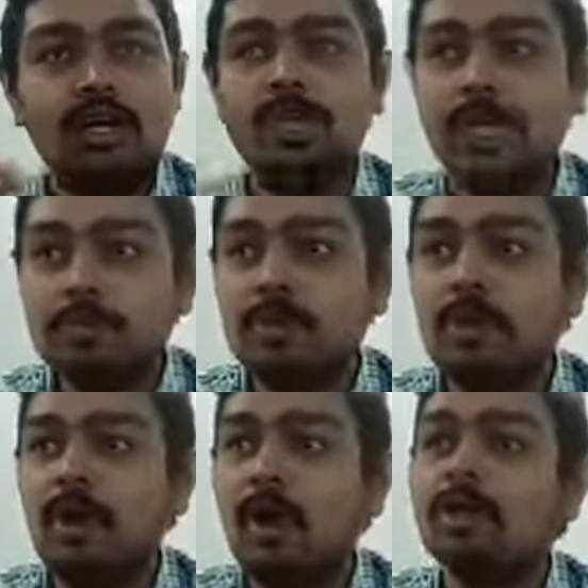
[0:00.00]
These
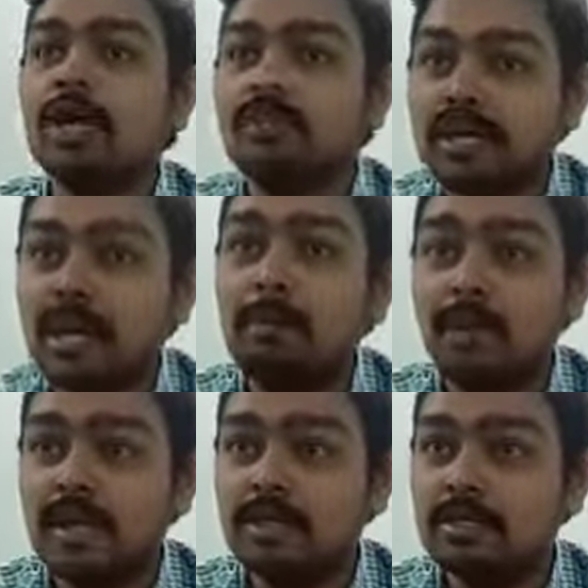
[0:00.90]
people are also having
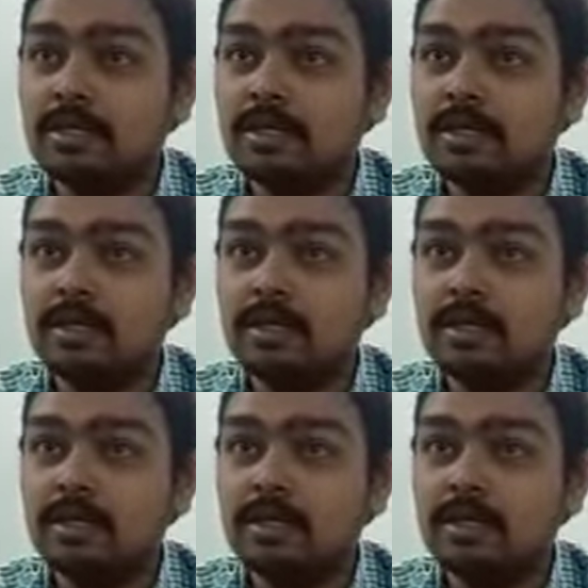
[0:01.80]
companies.